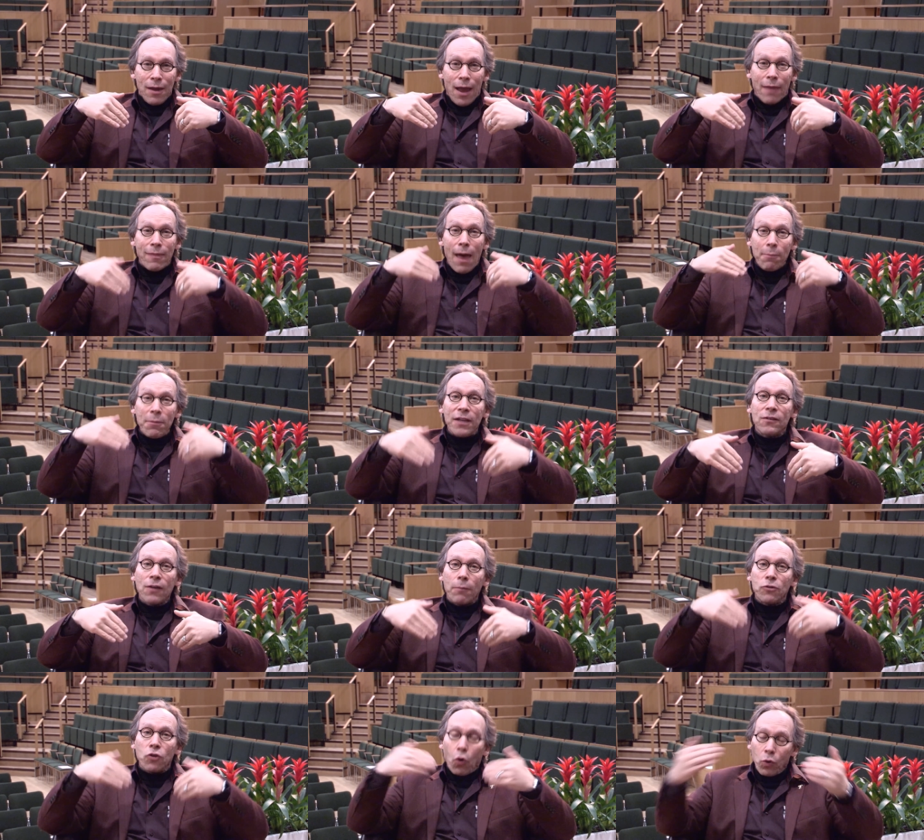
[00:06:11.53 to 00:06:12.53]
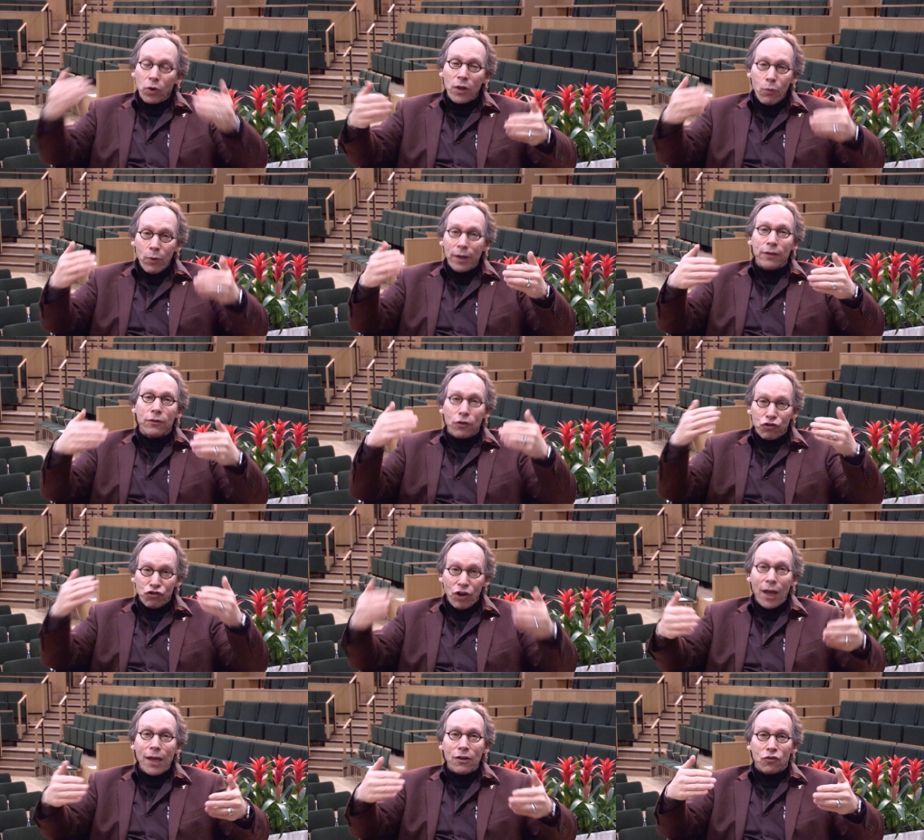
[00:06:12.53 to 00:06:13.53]
And that means I'm totally willing to
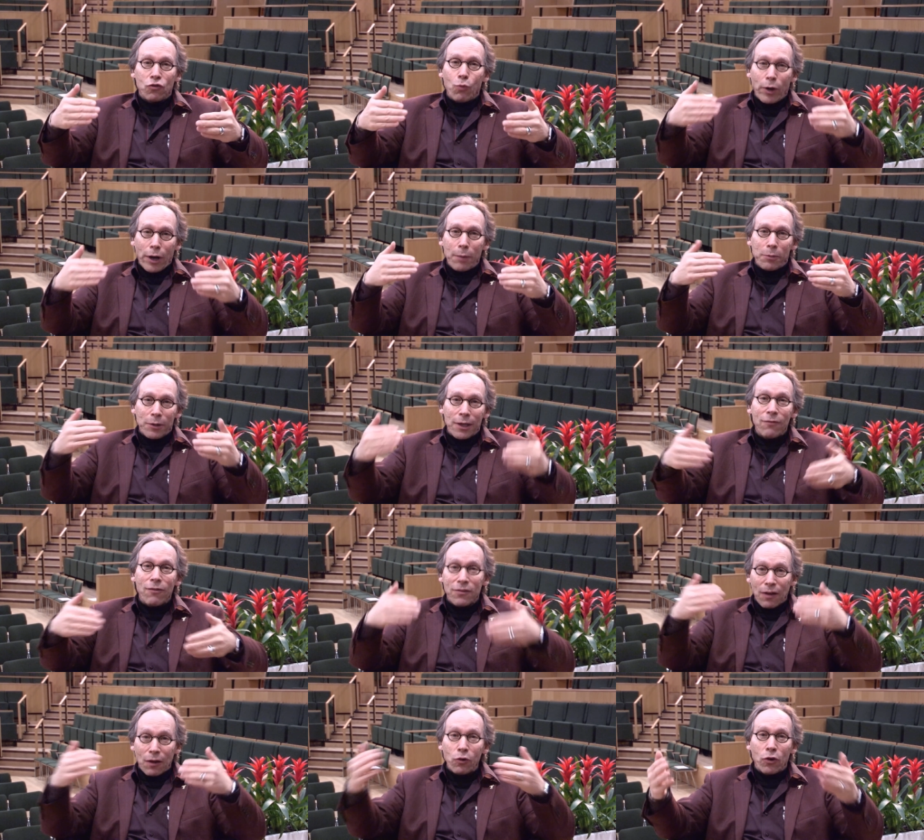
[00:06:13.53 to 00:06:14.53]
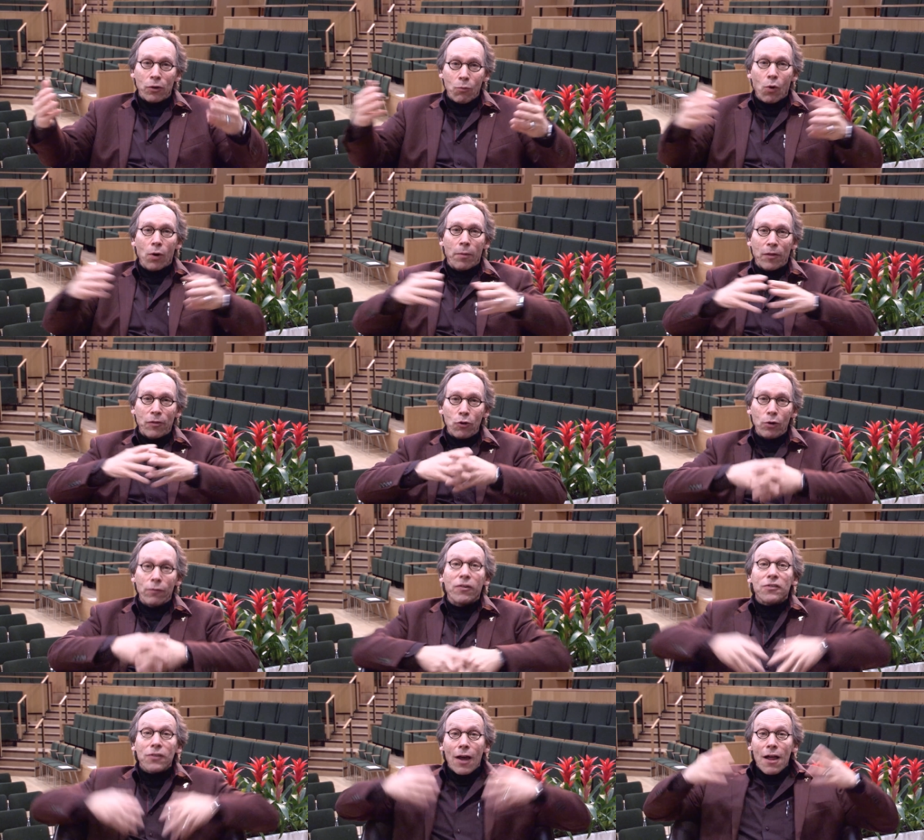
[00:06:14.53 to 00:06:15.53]
change what I believe as I learn more about the
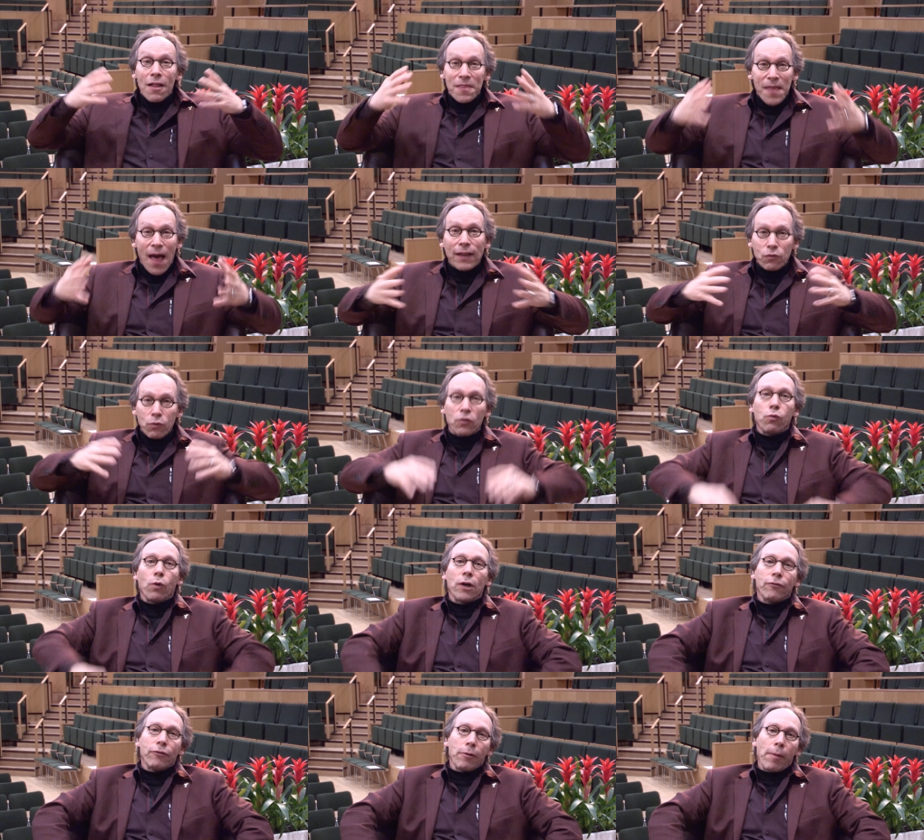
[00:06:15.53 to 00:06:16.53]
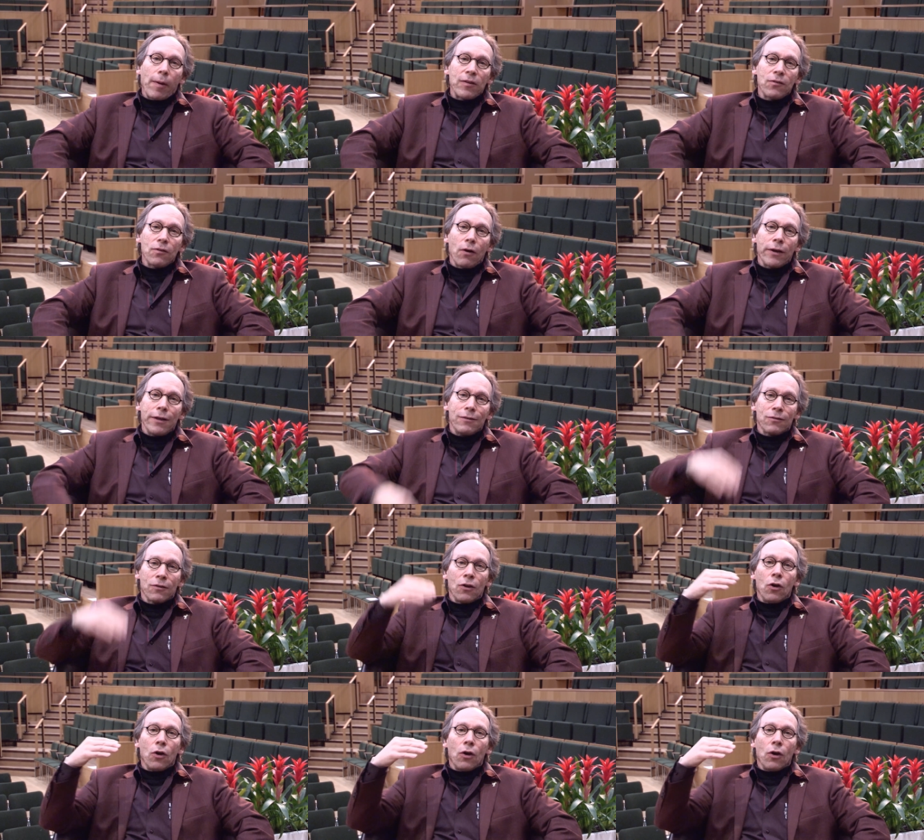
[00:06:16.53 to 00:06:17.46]
universe. That's what's wonderful about science.